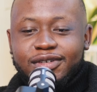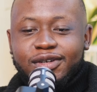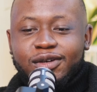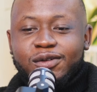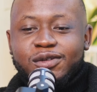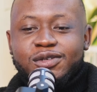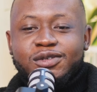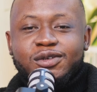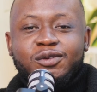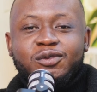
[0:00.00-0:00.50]

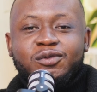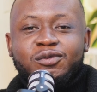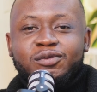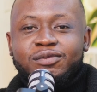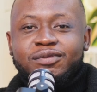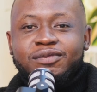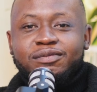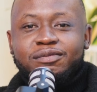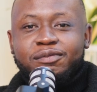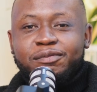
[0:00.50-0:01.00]
Also,
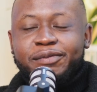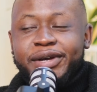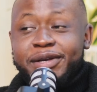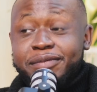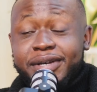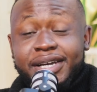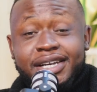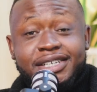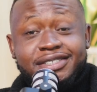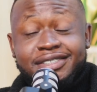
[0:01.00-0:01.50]
my
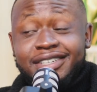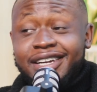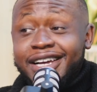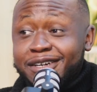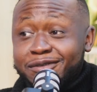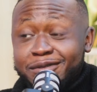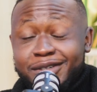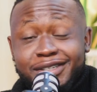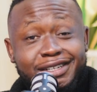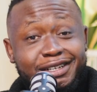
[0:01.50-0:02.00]
pastor, I
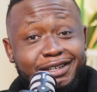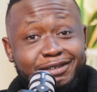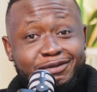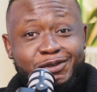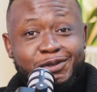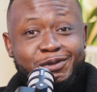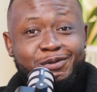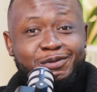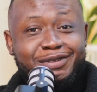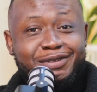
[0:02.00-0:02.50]
really love you.